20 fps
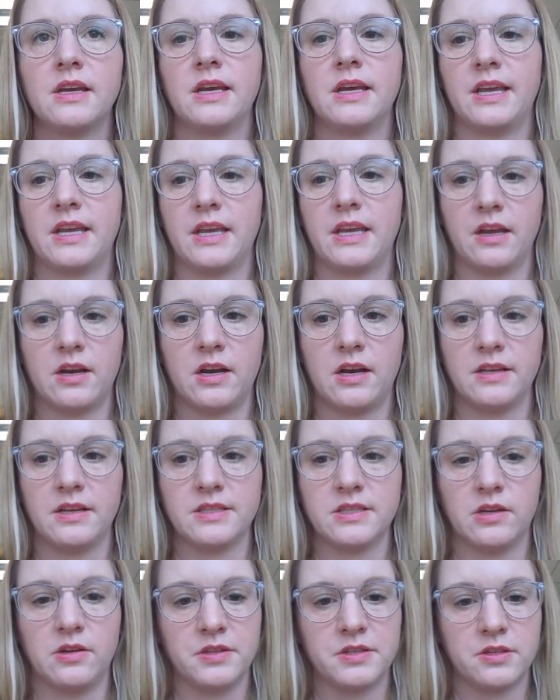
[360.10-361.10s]
It can cause
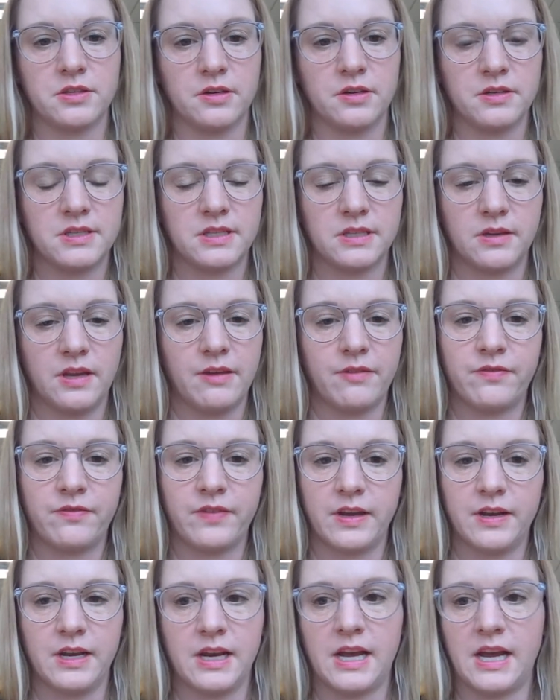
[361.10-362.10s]
ulcers if
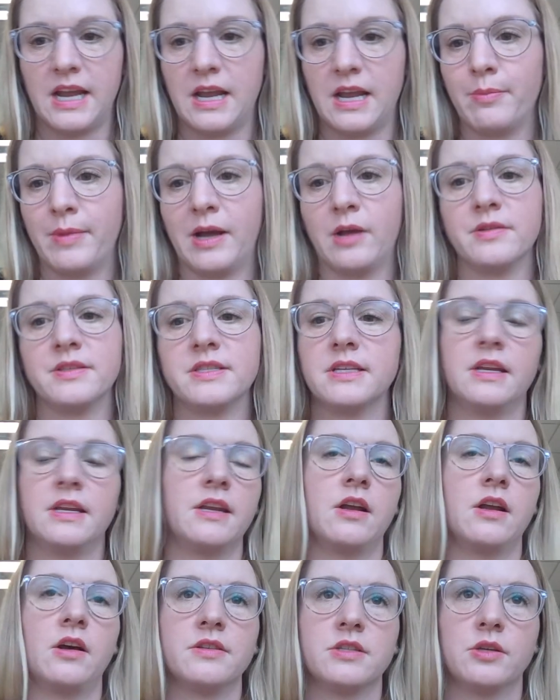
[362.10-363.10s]
fed in high amounts, and
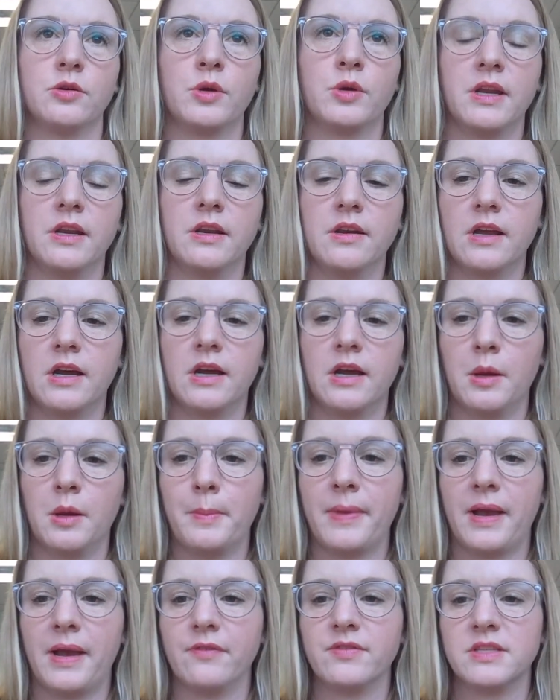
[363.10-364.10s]
it also can
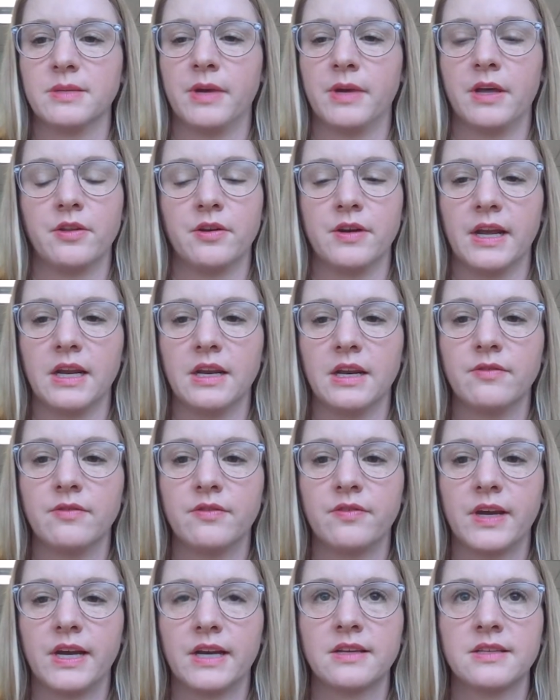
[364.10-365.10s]
um, have some other negative
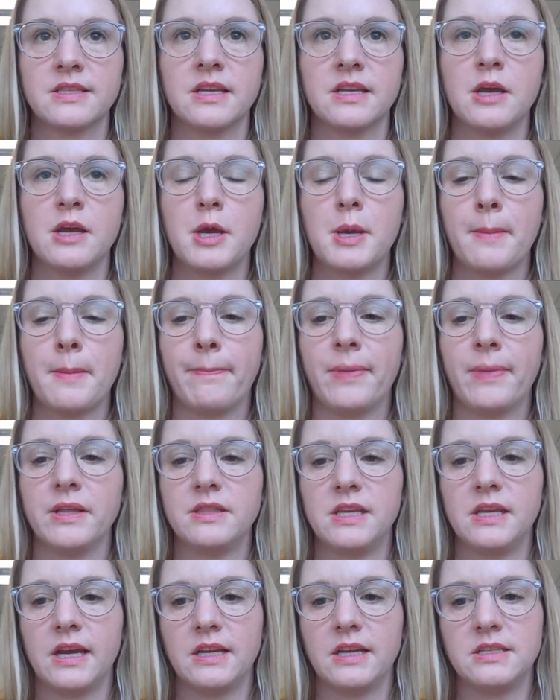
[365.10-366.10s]
effects. But
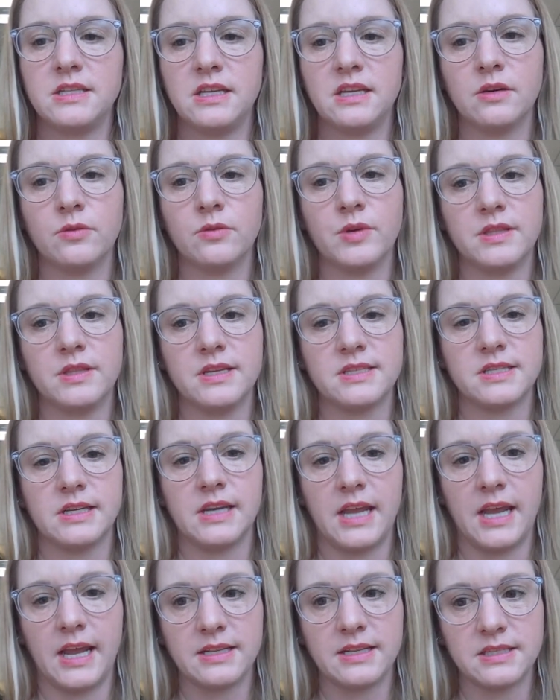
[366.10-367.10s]
the idea with this
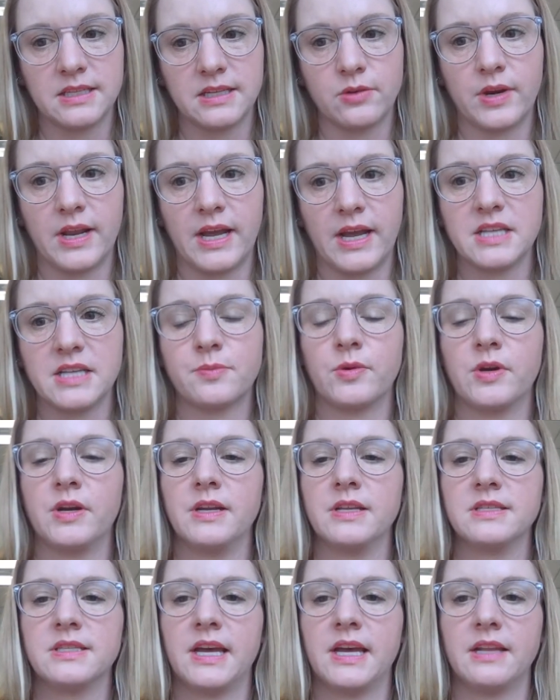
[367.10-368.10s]
enhanced liquid aspirin
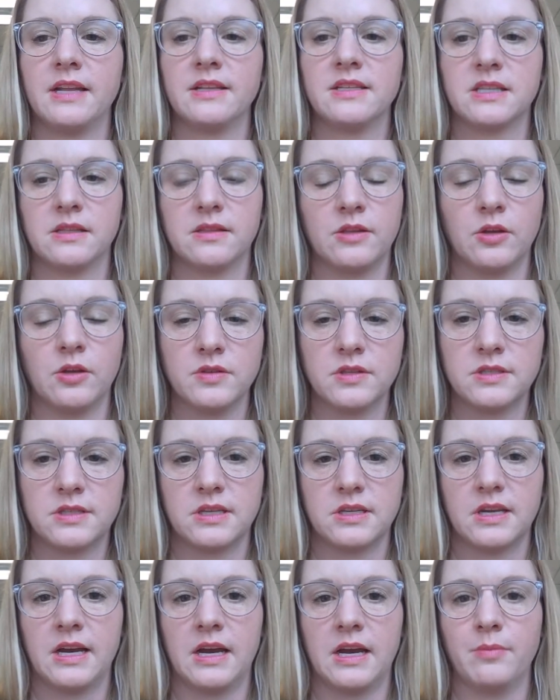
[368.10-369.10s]
is that those
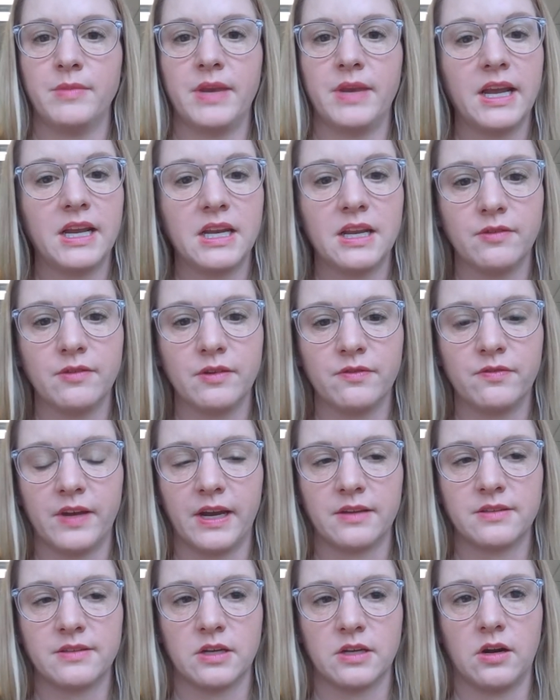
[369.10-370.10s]
um, negative
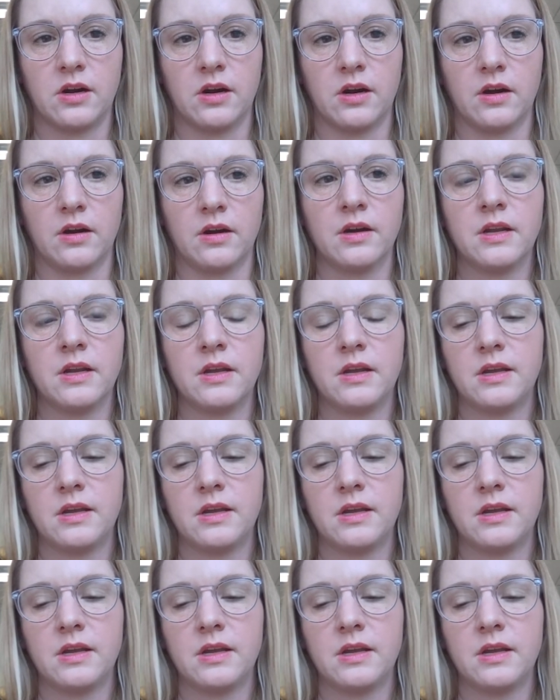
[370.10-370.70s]
effects are